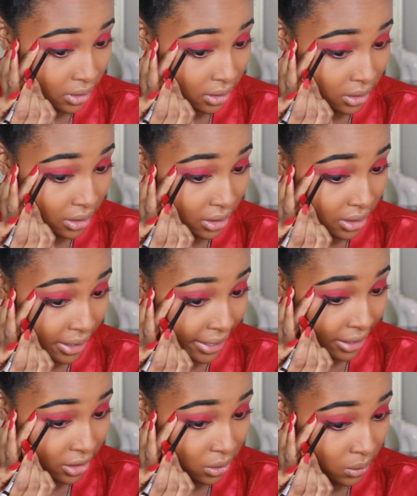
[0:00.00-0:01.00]
this
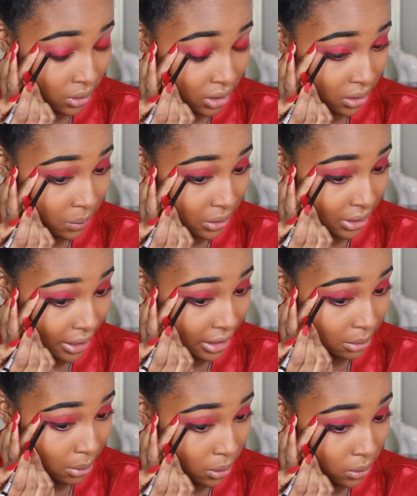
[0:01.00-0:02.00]
actually was
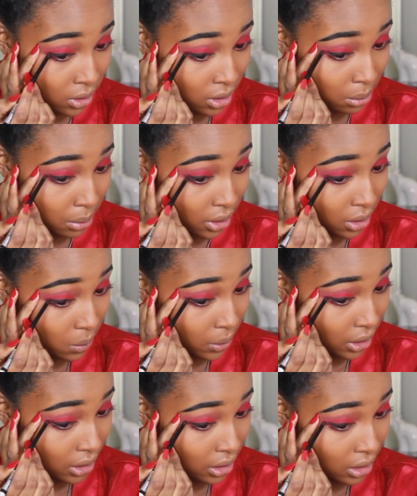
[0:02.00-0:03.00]
like supposed to be a
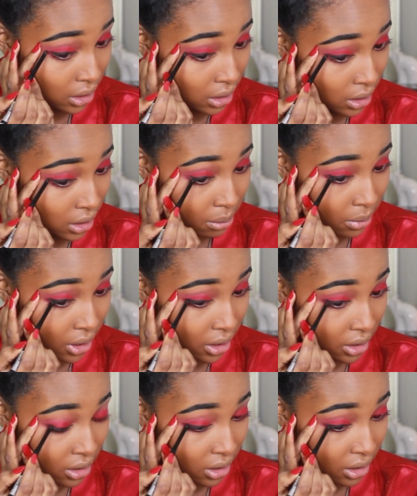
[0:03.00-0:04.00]
wing, but it
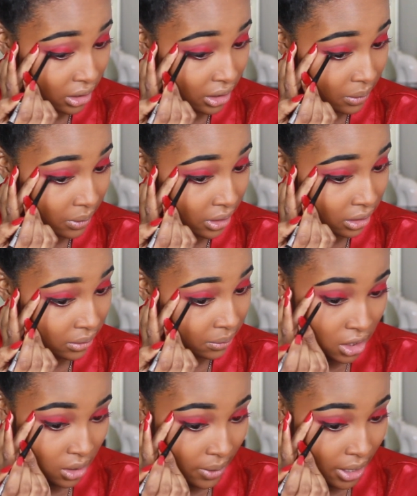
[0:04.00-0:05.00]
didn't turn out that way.
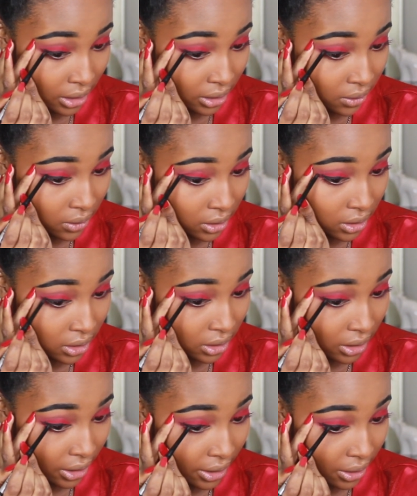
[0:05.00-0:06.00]
So I literally
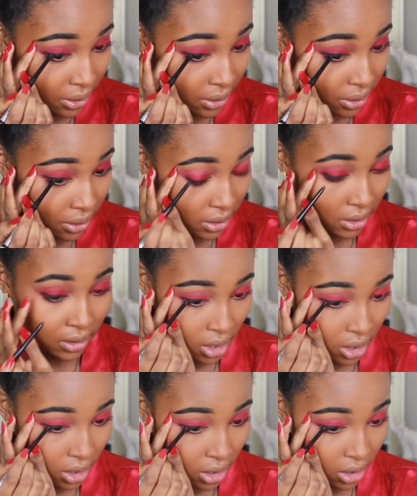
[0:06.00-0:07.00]
just like
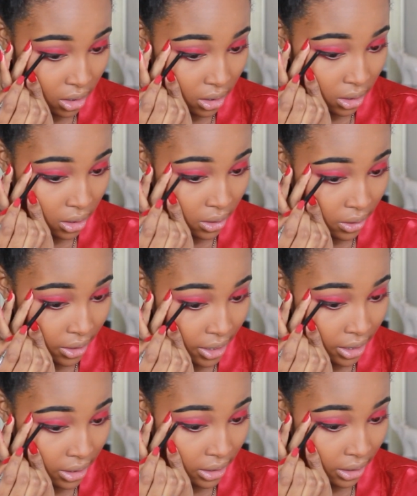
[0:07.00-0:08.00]

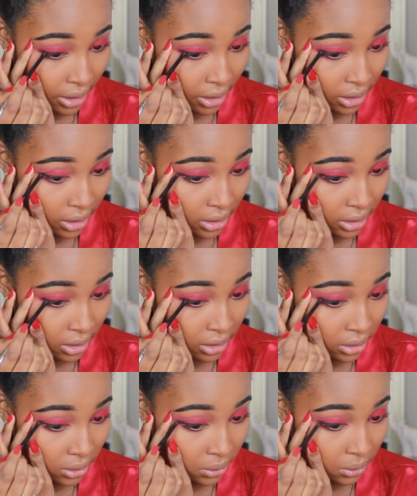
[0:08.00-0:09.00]
created like
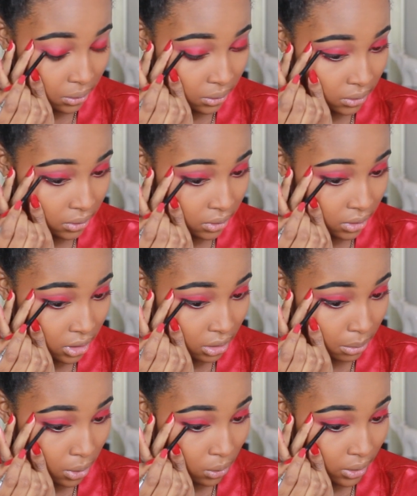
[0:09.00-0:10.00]
this little
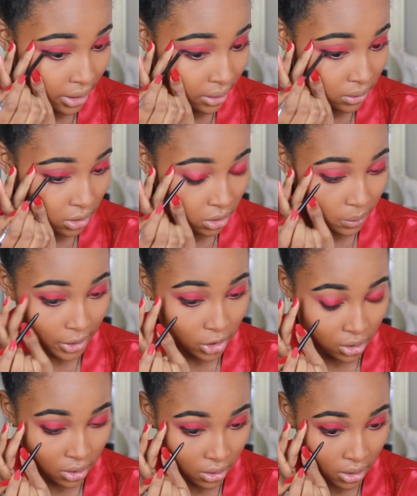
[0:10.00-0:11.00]
smoked out
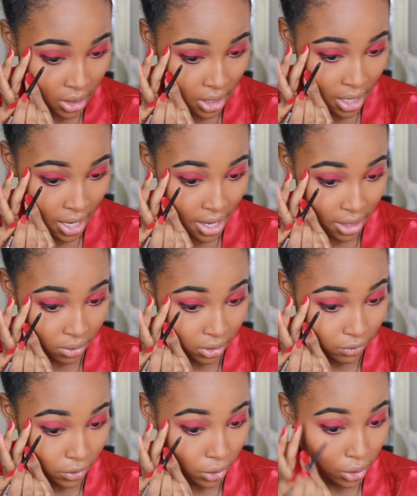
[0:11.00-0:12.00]
situation. I
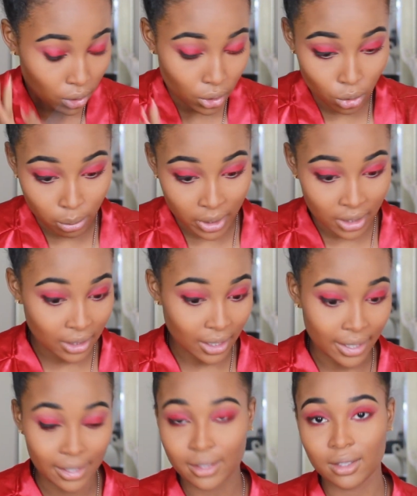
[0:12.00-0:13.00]
don't even know, but it
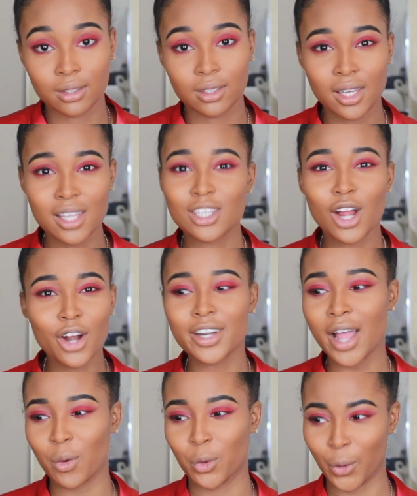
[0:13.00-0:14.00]

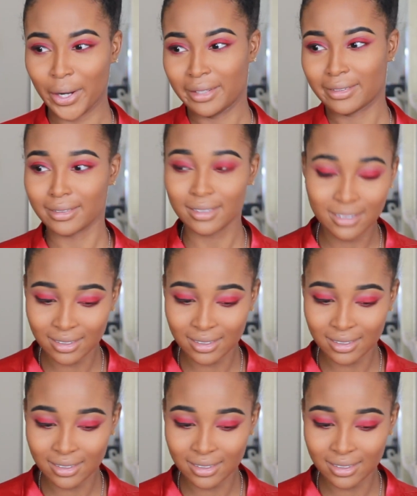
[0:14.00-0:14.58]
turned out great.